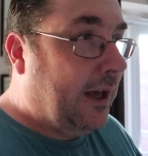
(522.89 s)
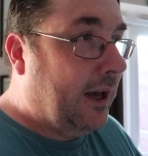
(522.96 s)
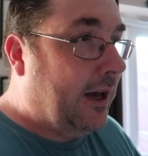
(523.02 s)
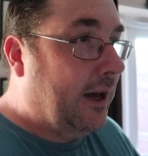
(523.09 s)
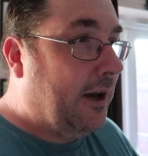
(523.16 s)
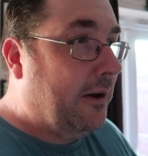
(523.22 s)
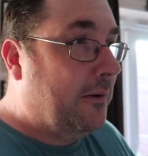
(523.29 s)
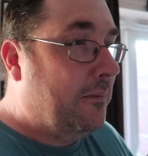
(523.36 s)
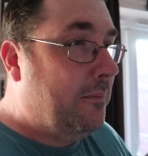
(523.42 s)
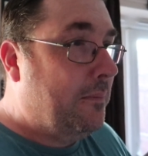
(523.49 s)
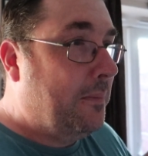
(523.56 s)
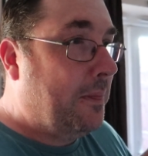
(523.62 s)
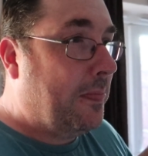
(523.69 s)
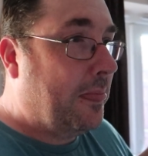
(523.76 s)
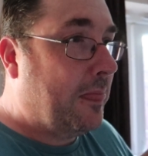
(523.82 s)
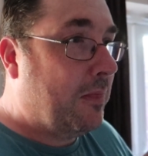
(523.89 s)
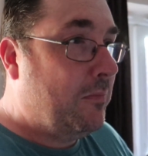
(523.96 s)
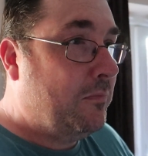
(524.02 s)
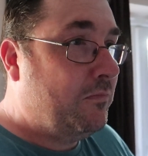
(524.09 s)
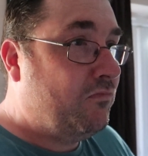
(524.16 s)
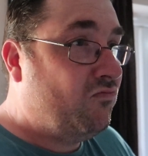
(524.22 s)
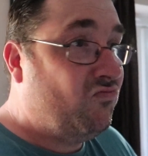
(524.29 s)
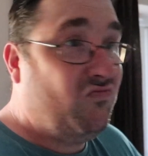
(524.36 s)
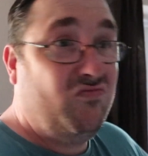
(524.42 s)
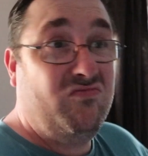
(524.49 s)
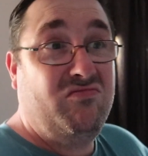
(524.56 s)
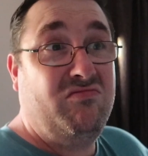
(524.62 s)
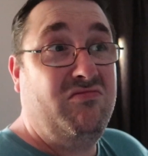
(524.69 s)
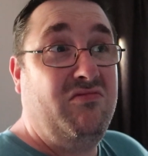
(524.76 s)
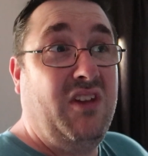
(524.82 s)
yeah,
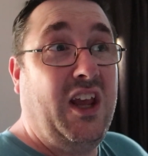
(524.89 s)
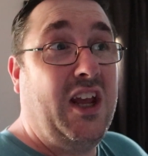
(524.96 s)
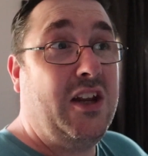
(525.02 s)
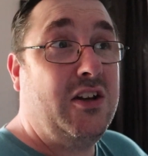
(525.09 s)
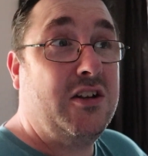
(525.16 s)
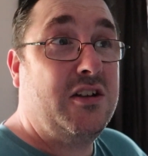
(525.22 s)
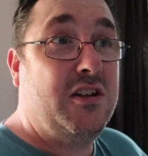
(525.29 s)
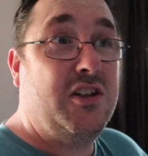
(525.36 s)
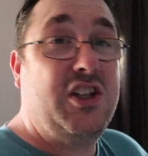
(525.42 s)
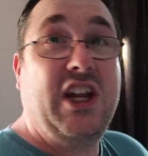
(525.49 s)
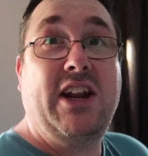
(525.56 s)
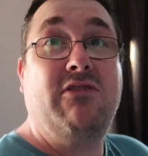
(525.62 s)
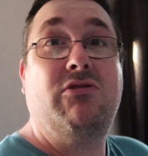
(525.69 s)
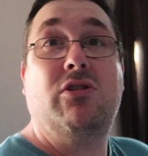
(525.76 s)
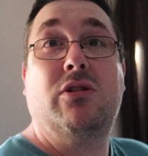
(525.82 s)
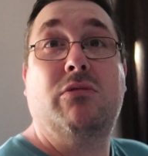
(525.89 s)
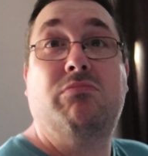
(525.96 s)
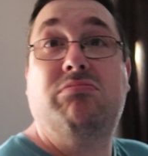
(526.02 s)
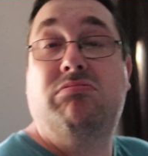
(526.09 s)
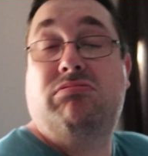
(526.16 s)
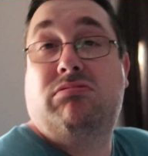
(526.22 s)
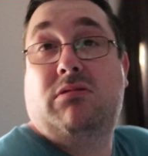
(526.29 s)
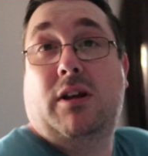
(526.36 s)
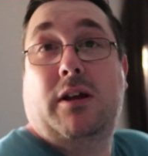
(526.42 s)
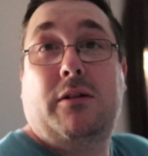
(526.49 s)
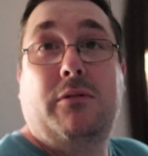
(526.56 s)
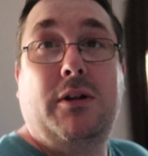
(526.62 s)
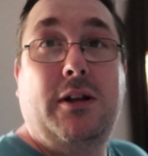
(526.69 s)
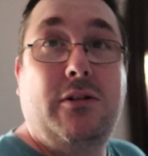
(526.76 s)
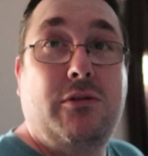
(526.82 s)
just a general, you
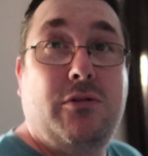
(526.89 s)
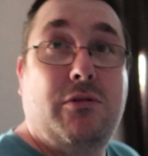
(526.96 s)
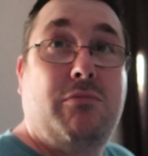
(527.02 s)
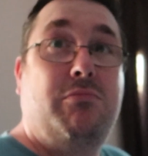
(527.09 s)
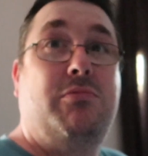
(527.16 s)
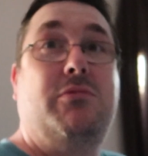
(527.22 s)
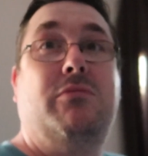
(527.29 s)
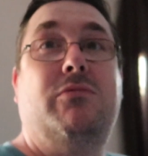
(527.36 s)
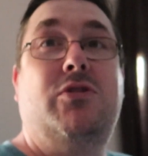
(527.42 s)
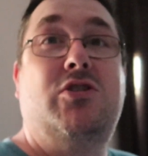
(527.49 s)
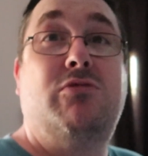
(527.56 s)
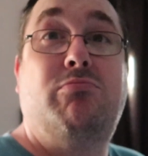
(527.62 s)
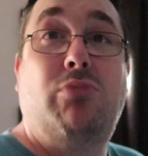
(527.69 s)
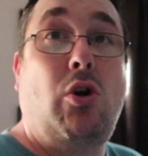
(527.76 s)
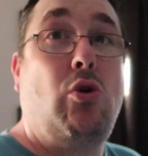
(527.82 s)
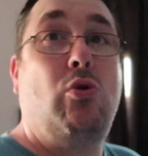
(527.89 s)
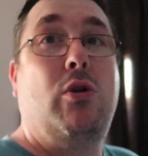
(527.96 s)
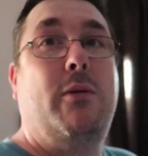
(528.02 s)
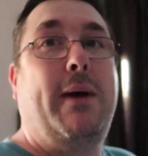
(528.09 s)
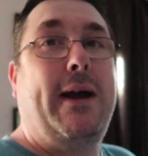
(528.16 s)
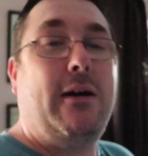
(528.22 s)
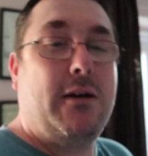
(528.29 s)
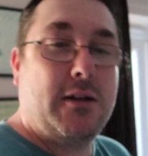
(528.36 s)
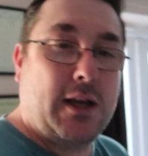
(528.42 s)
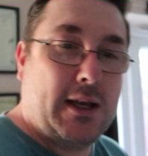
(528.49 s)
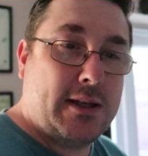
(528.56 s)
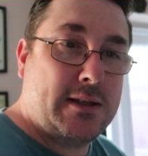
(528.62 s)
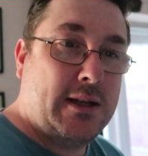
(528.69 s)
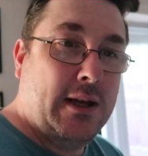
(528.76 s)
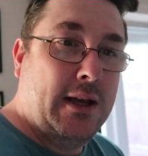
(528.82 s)
know, little stroll about, I
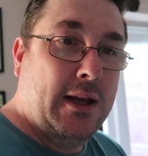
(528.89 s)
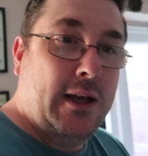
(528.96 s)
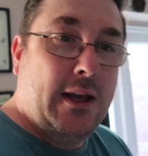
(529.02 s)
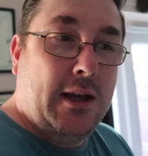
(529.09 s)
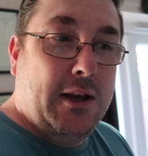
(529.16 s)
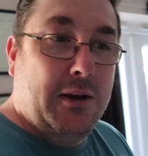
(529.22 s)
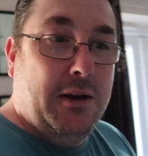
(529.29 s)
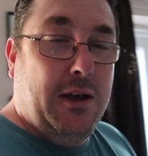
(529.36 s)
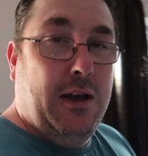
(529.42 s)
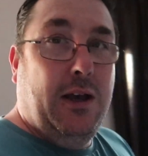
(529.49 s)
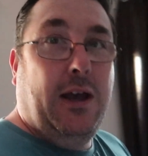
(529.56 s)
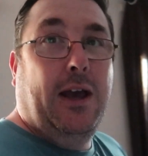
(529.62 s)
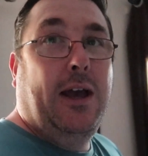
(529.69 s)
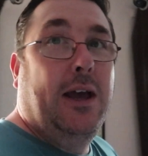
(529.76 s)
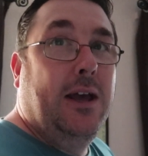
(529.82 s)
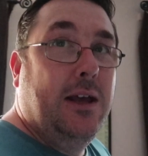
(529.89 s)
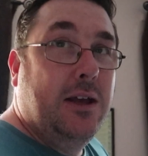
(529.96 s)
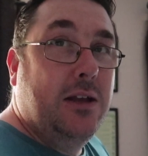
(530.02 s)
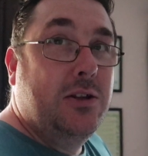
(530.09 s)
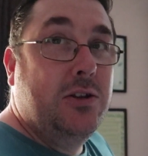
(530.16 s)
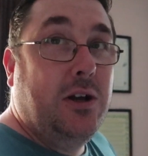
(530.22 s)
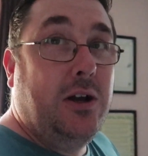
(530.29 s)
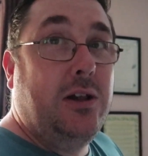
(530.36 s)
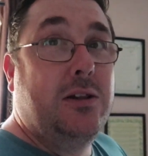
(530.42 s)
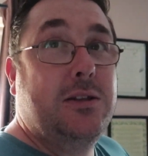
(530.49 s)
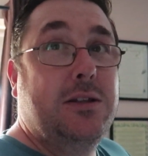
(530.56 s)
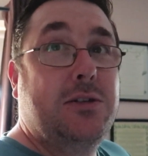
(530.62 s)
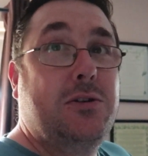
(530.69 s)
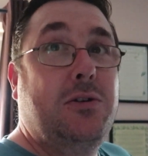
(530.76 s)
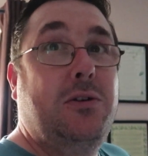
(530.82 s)
guess.
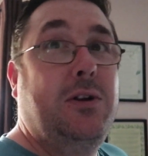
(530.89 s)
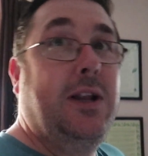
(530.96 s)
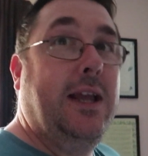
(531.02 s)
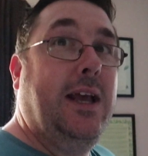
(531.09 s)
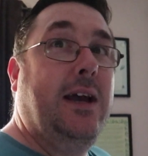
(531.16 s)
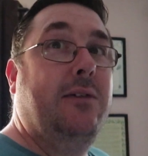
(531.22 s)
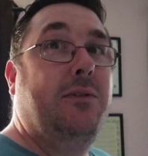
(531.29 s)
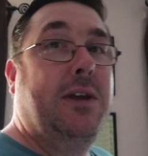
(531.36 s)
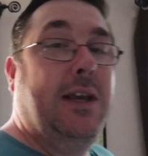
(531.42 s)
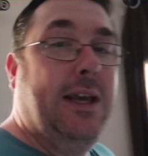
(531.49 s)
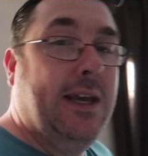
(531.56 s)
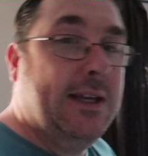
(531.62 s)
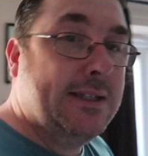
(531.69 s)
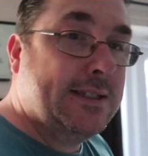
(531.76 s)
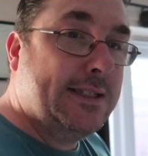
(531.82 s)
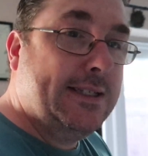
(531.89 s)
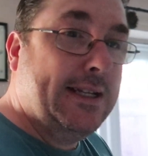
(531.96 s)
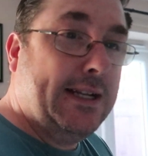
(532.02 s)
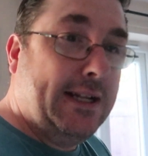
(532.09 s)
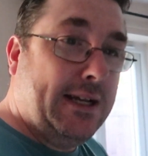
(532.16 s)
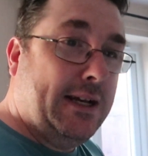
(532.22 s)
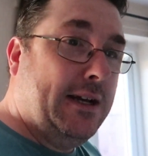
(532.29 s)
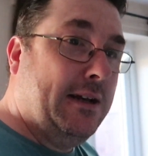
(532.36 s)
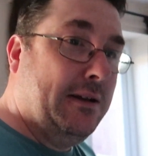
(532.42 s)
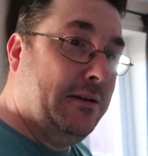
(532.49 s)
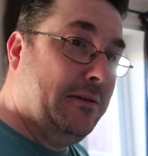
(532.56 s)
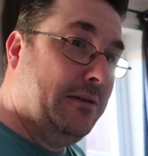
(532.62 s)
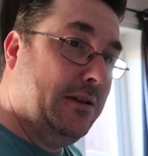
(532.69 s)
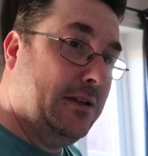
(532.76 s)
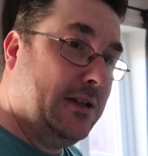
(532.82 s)
Charles is currently having his dinner.
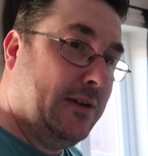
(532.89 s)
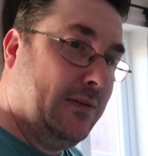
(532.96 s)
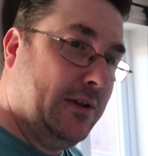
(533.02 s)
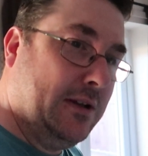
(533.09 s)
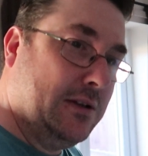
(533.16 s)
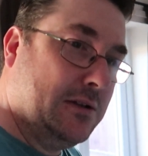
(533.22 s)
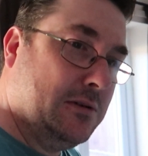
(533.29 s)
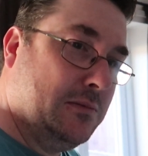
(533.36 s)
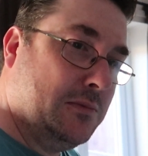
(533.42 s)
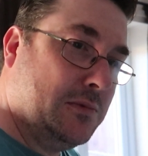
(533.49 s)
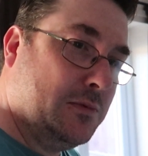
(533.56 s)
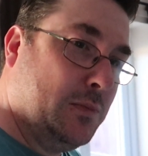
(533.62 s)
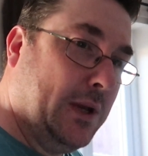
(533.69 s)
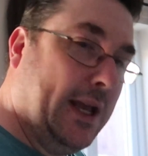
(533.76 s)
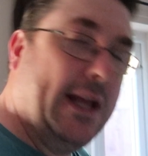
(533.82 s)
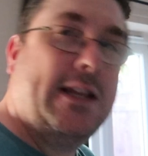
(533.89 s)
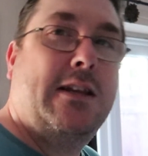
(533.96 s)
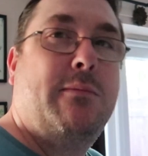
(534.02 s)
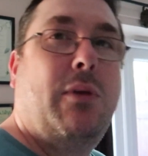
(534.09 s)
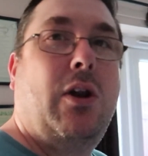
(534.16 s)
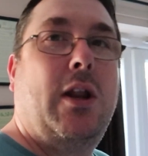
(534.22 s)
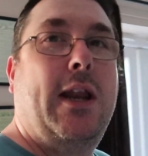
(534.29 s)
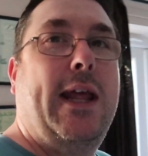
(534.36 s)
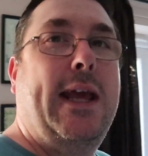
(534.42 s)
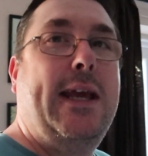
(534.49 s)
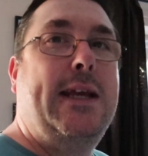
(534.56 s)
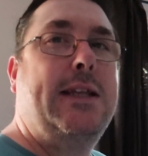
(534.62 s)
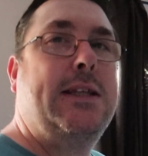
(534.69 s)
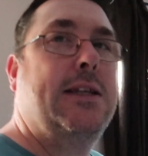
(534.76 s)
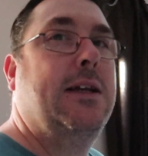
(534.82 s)
He's having some spaghetti
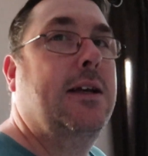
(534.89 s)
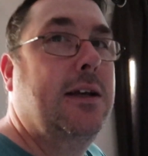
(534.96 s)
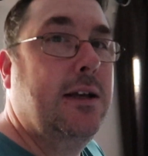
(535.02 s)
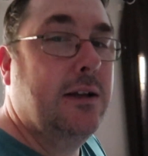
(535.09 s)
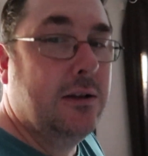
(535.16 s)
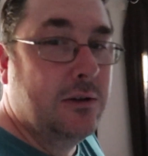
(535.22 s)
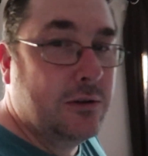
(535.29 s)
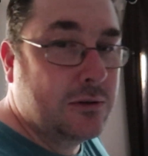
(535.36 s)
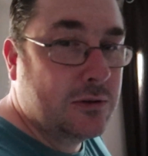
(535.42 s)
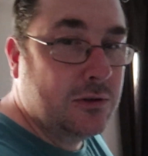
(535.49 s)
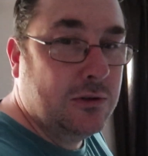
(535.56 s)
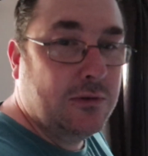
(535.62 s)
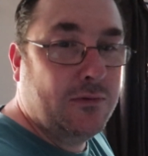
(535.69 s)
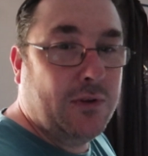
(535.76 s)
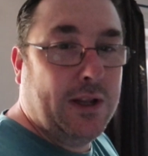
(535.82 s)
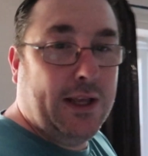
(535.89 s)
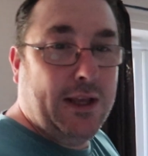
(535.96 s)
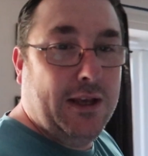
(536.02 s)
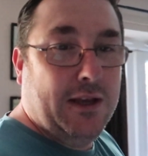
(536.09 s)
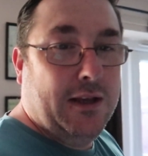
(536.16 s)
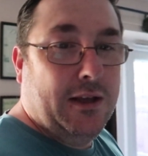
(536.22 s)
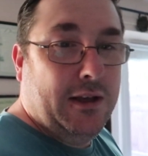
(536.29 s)
bolognese, looks lovely.